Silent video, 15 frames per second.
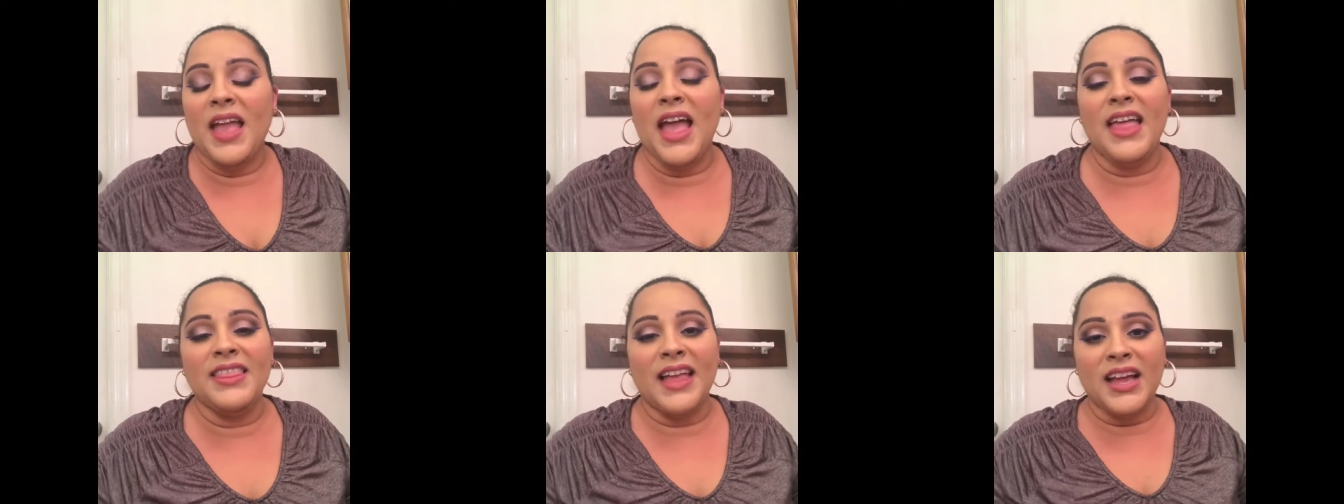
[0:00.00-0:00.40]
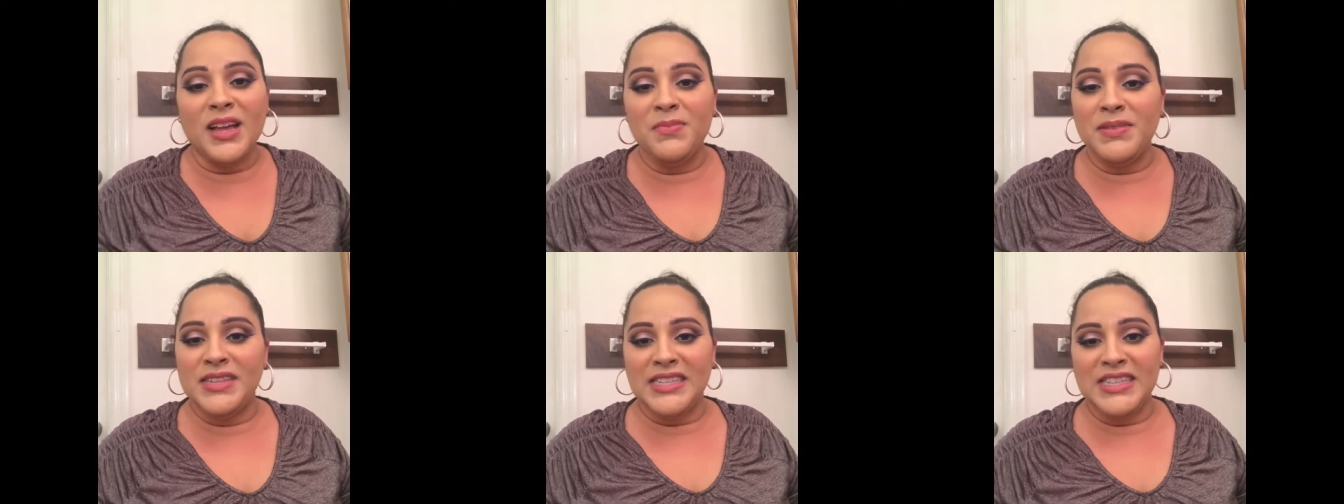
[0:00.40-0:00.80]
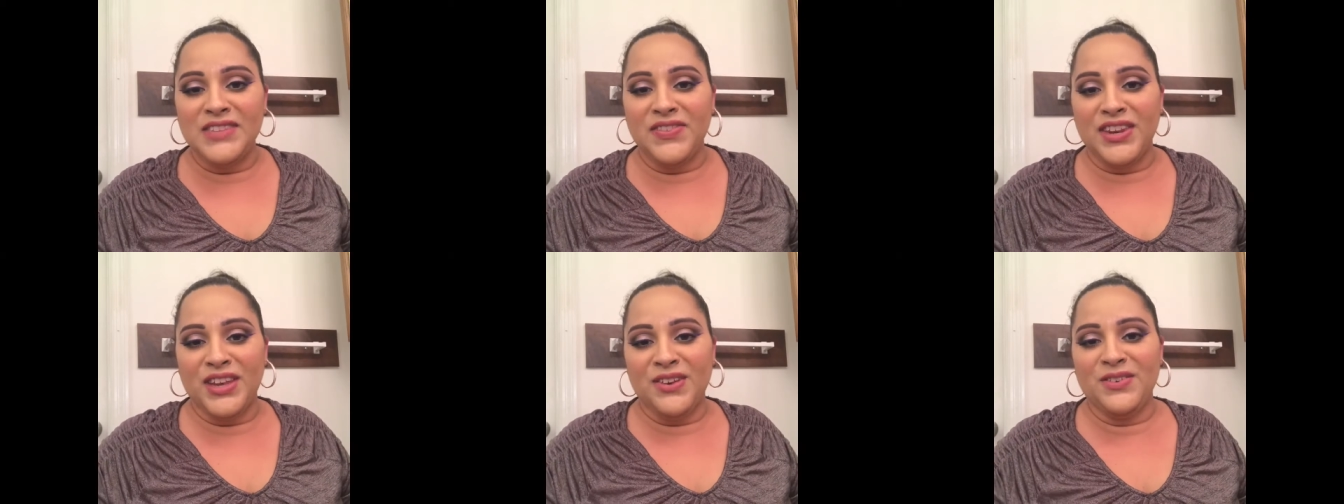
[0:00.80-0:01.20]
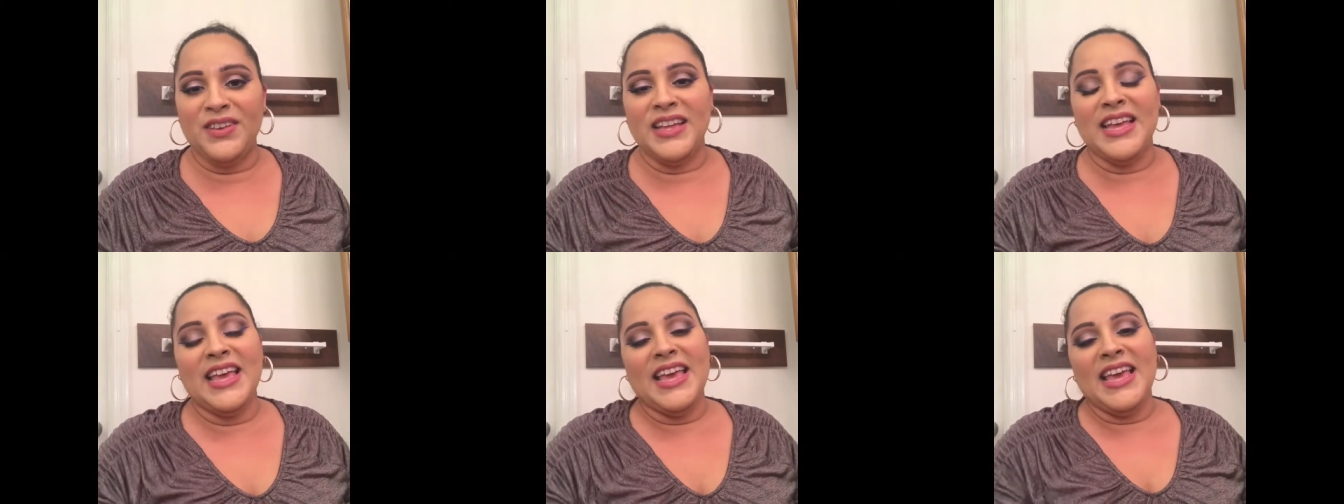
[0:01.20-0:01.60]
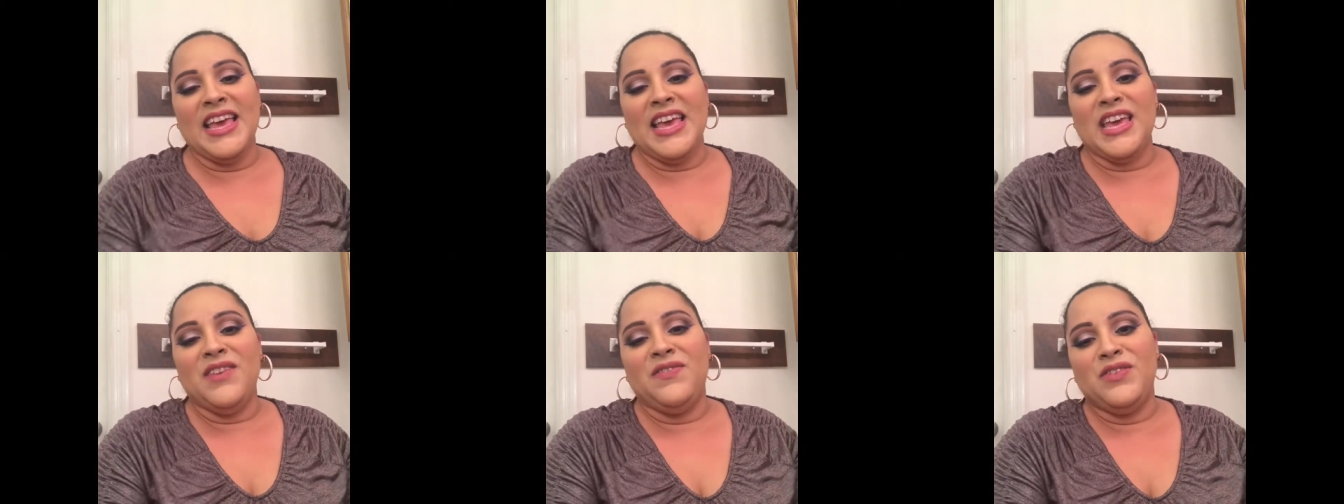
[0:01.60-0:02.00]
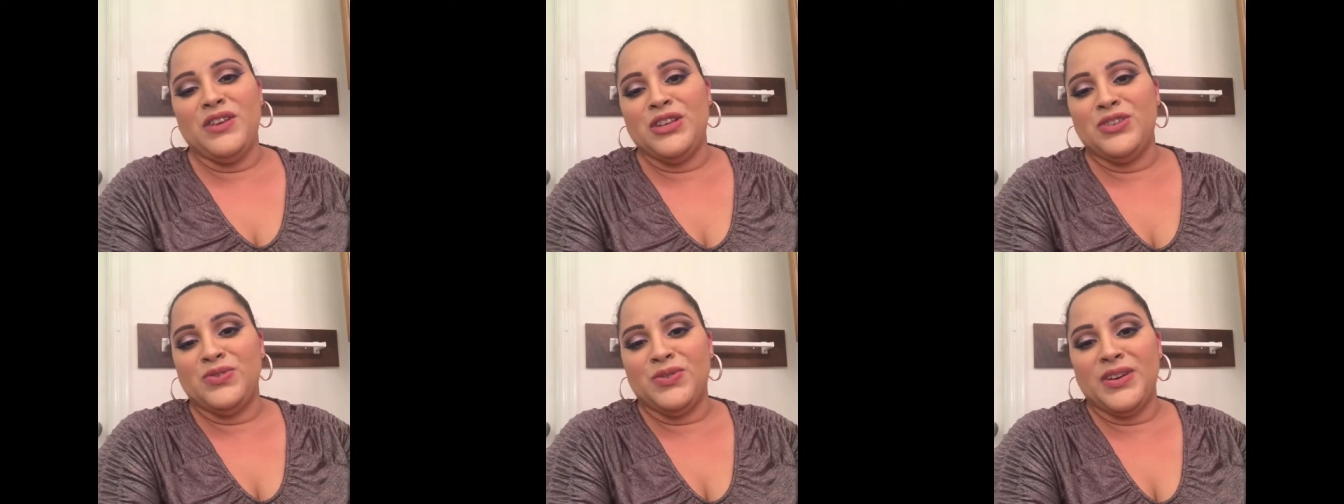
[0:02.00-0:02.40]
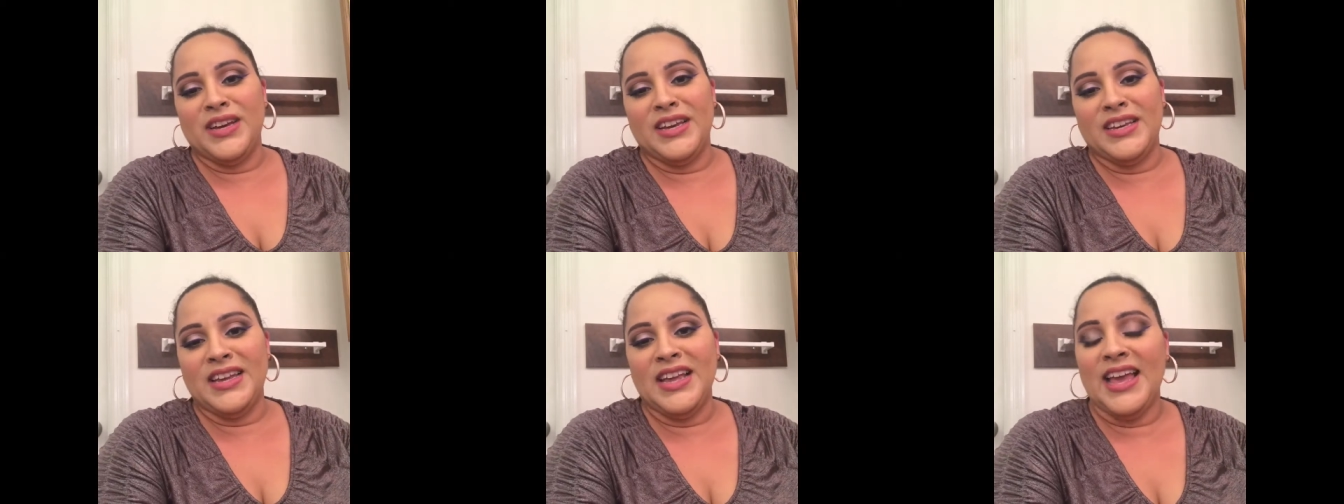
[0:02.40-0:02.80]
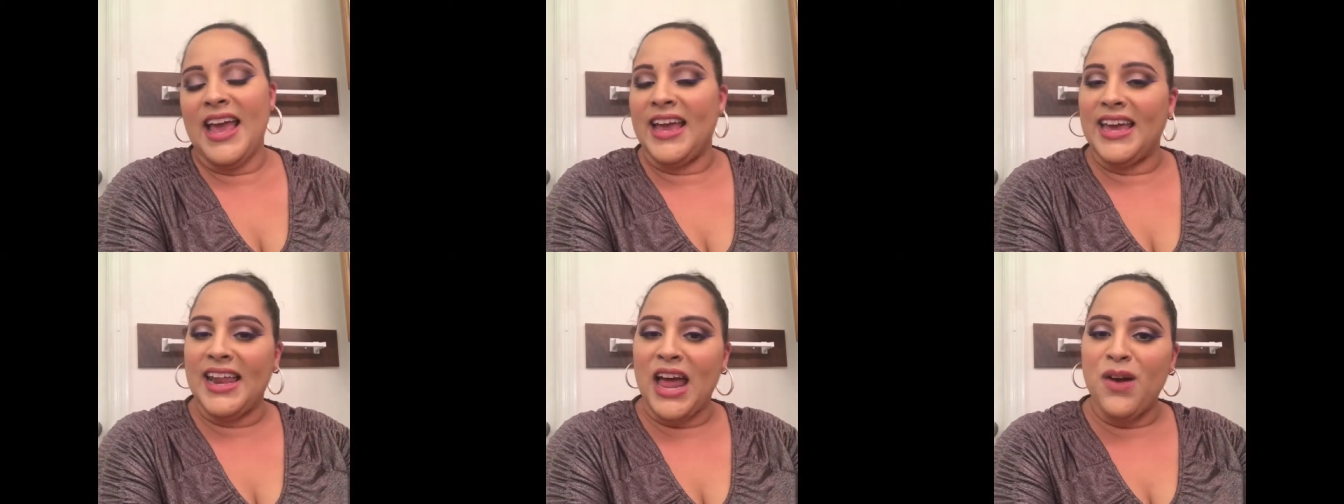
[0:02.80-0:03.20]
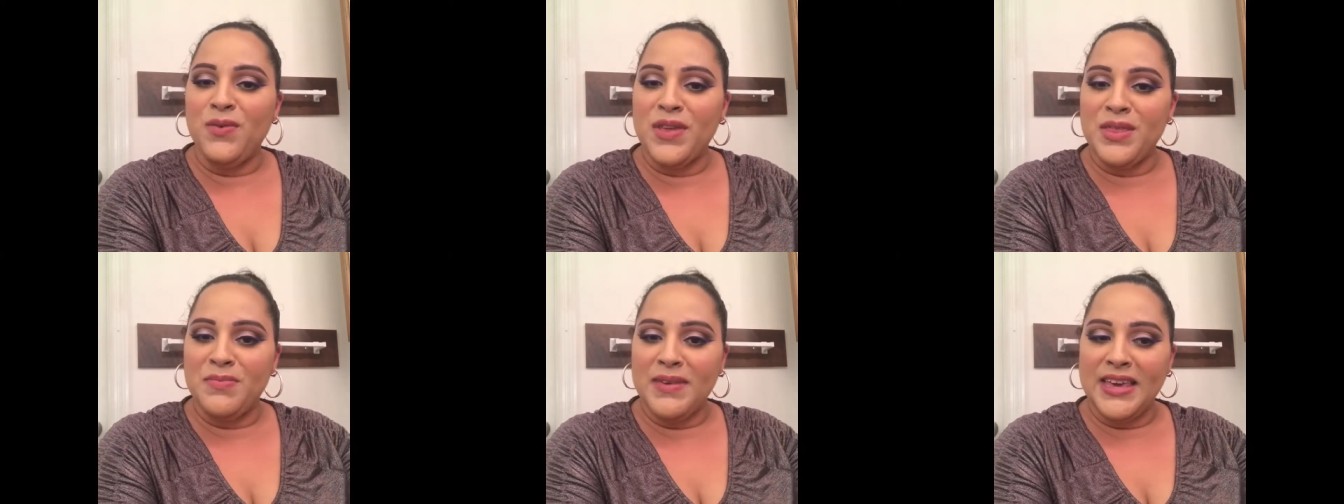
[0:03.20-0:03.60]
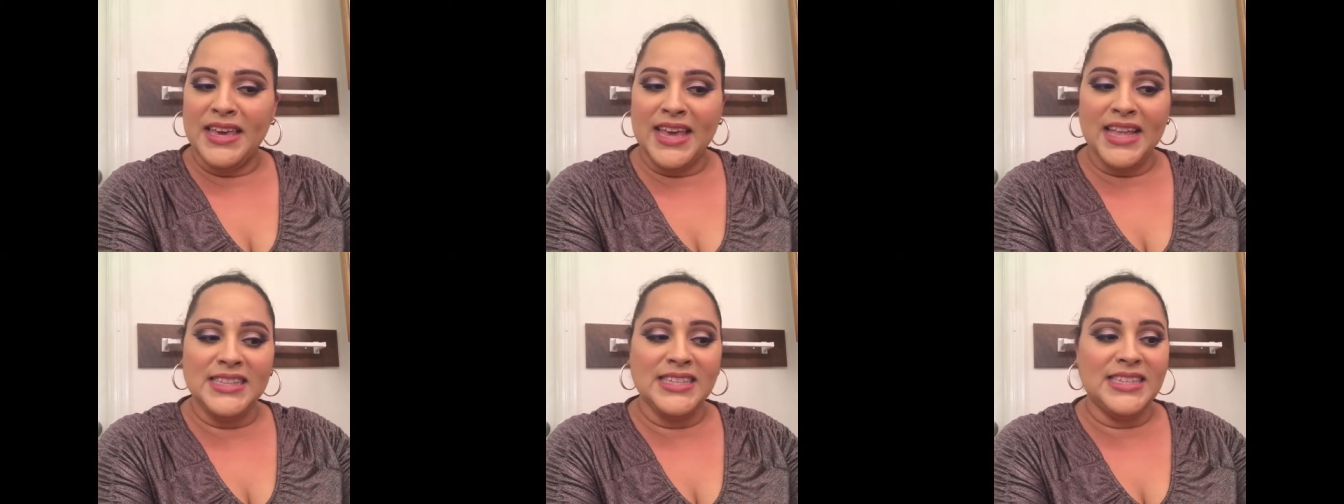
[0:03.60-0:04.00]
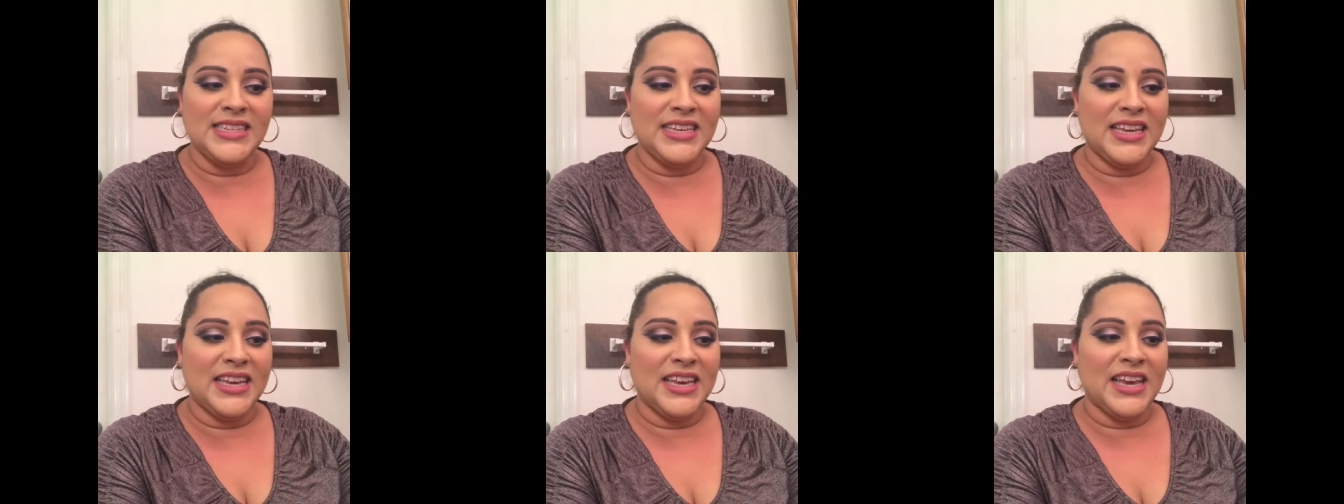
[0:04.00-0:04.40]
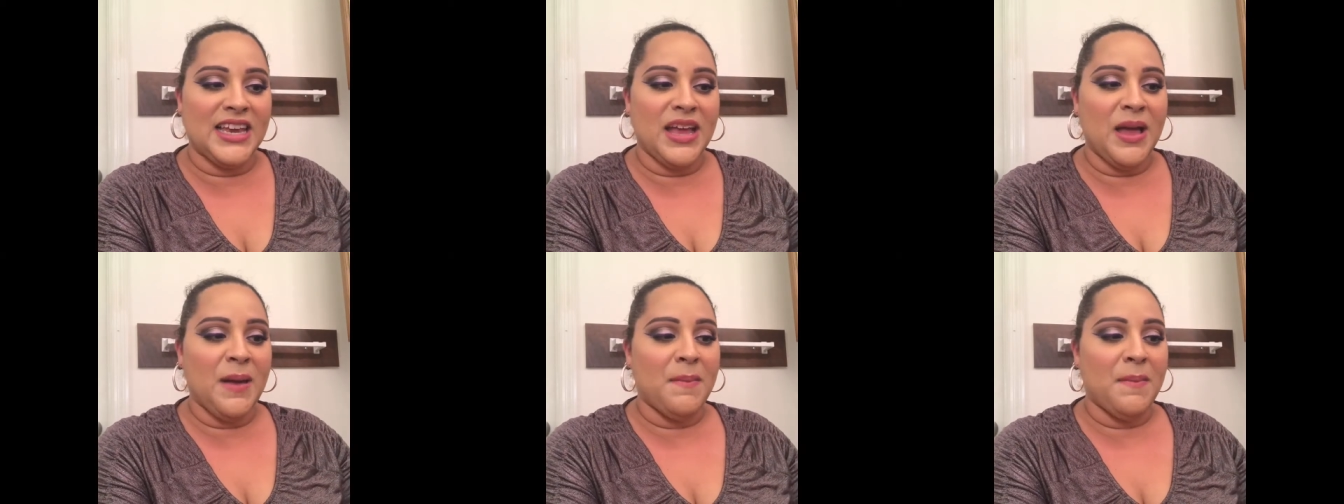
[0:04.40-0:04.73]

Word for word: And that completes this video. If you enjoyed hanging out with me and seeing